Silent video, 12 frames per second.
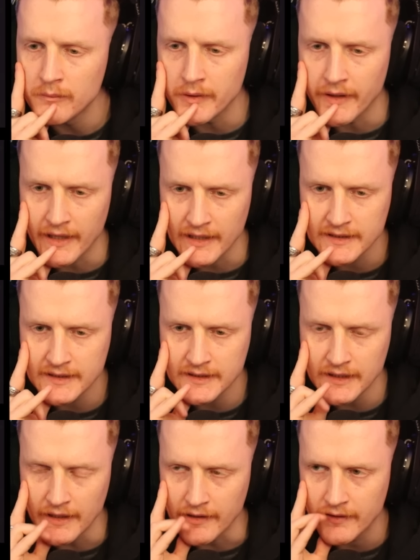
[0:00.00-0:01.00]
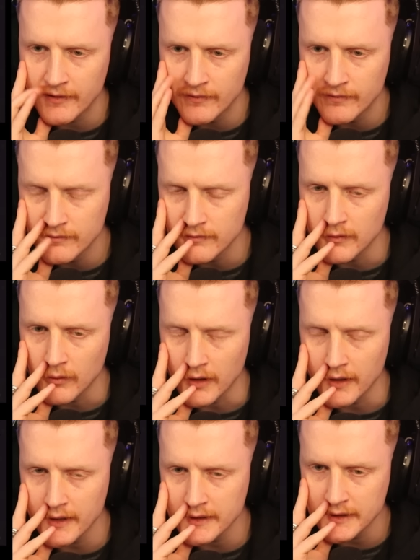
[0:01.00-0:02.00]
But they are sick.
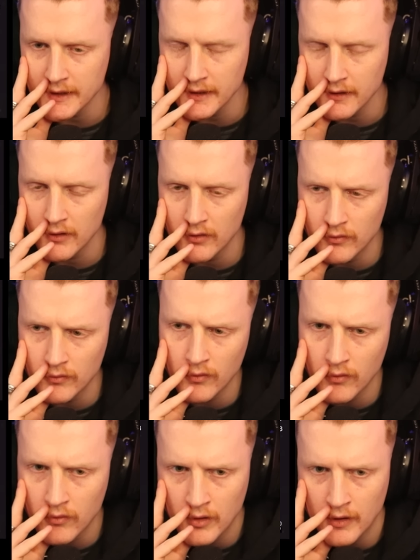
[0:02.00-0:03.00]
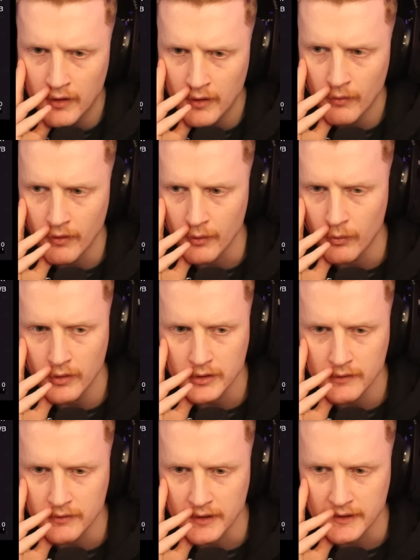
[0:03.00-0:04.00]
Why are they sick? When I
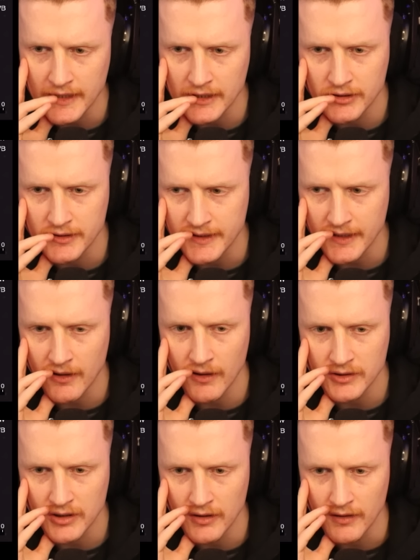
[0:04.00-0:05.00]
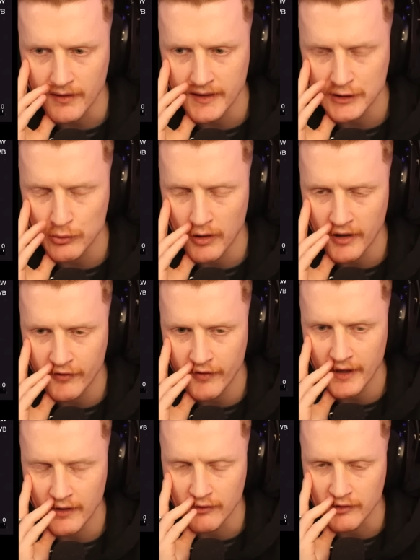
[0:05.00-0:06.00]
walked up to the statue to take a close look, this is what I
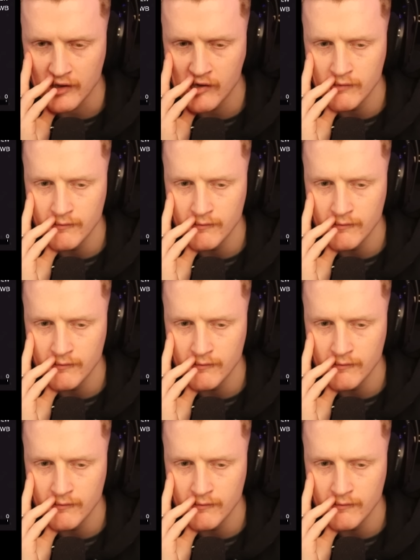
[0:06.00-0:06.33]
found.